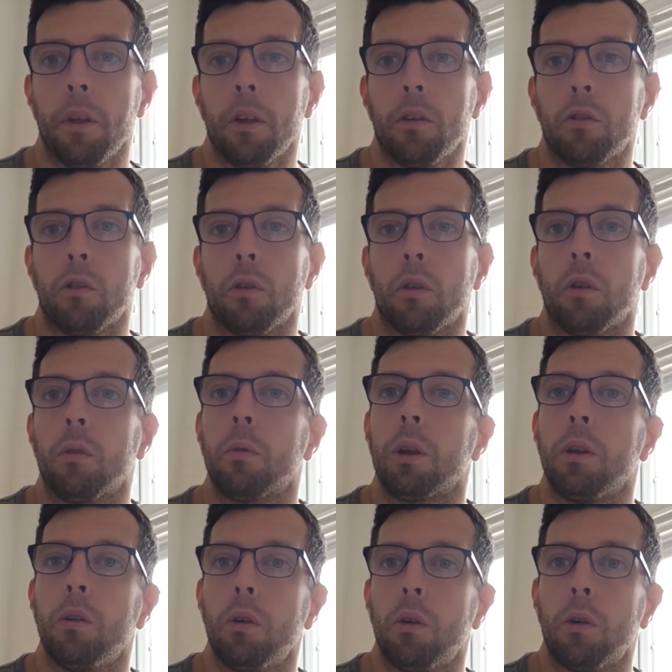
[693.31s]
So we
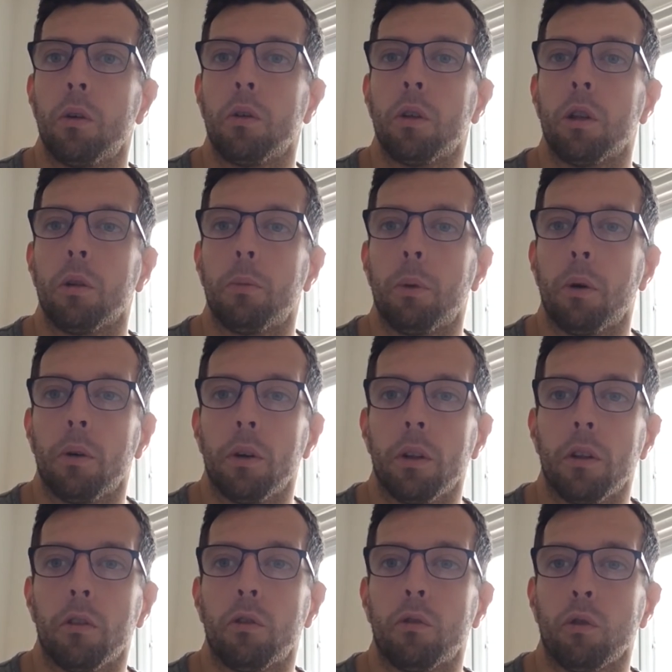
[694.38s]
know that
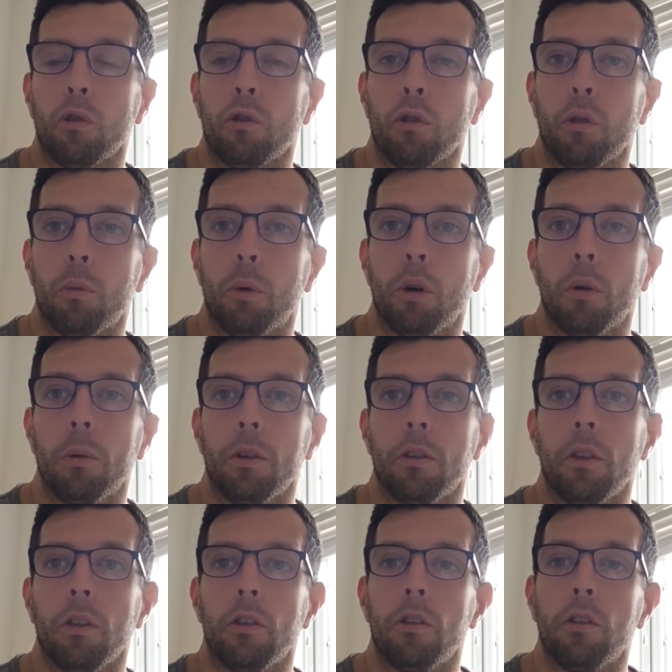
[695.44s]
the structure of the poem is
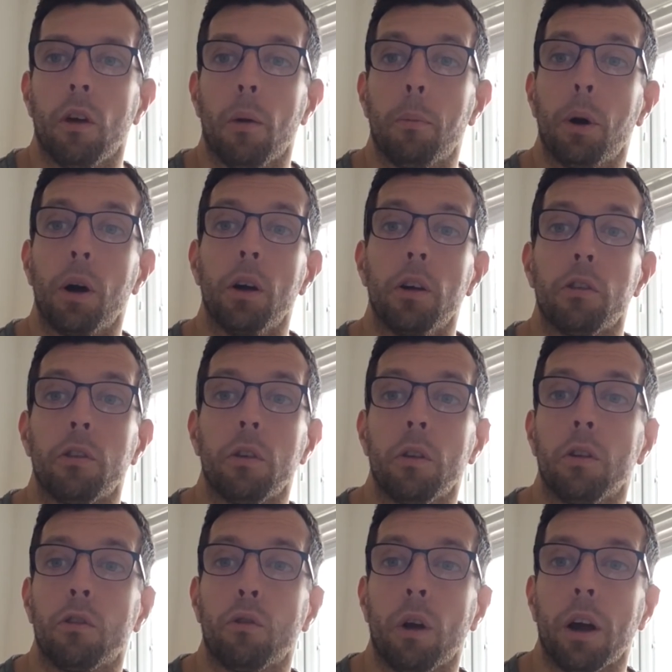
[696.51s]
that this is a personal
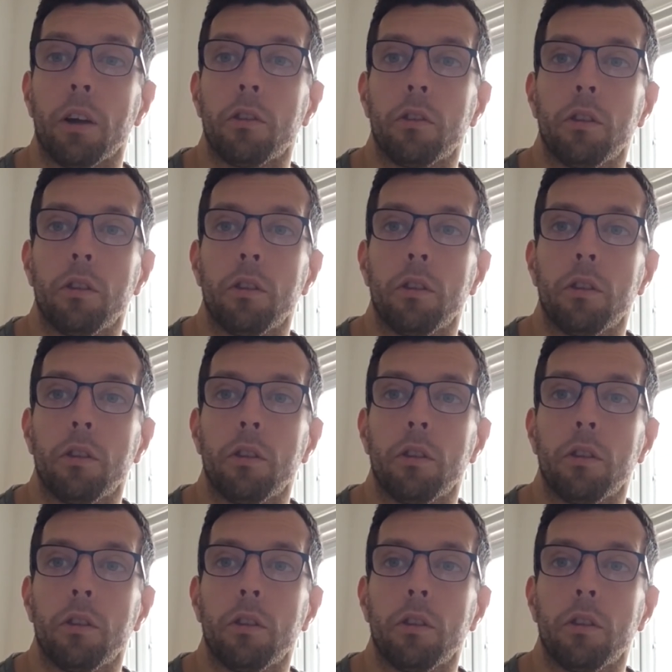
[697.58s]
address.